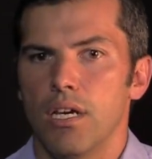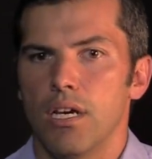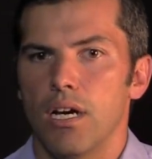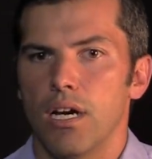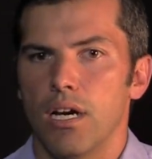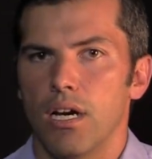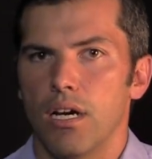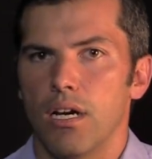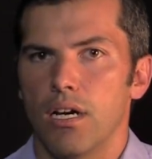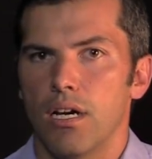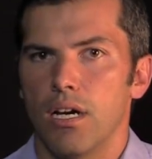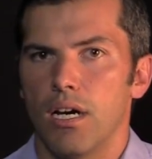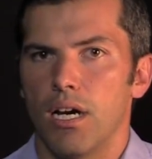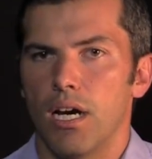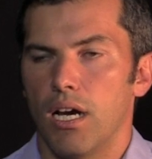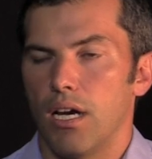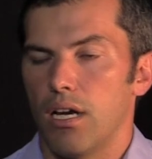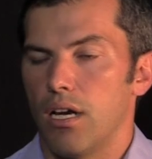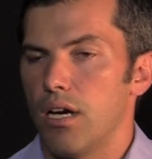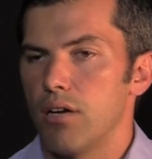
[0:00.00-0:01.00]

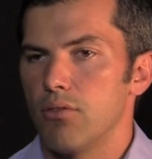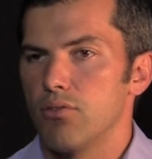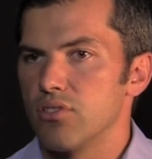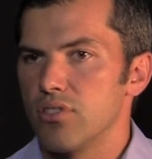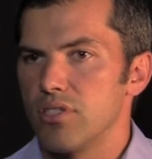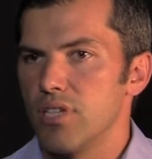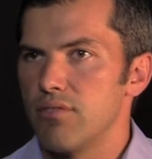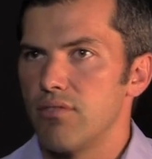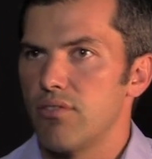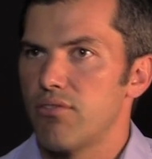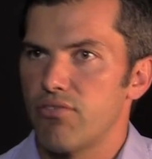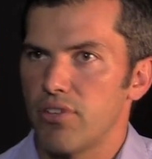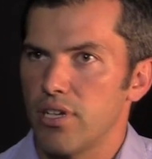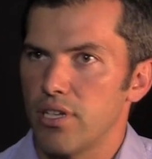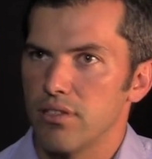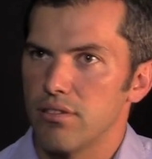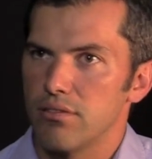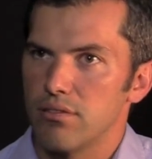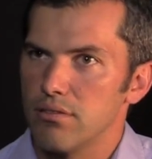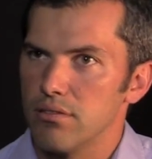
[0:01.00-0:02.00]
I was never
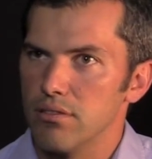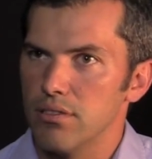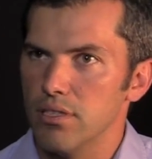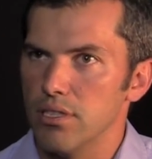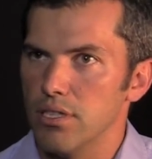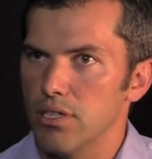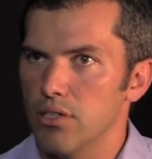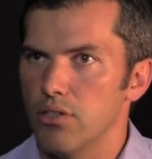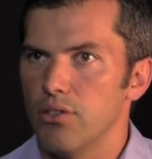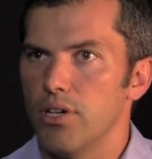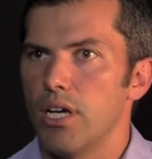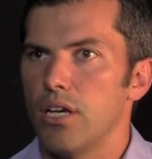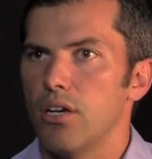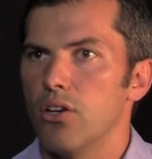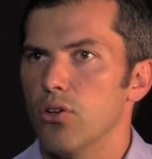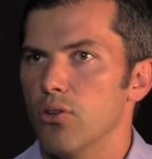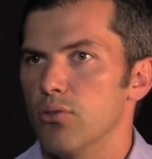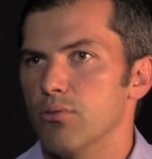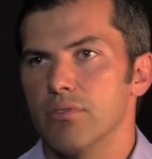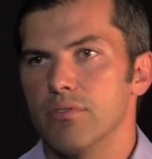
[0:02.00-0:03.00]
felt,
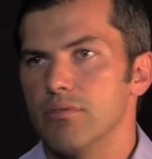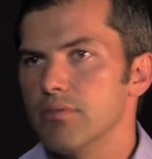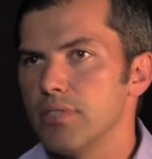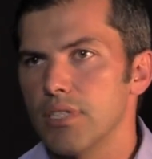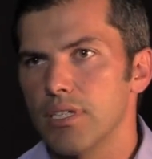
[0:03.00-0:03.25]
alone.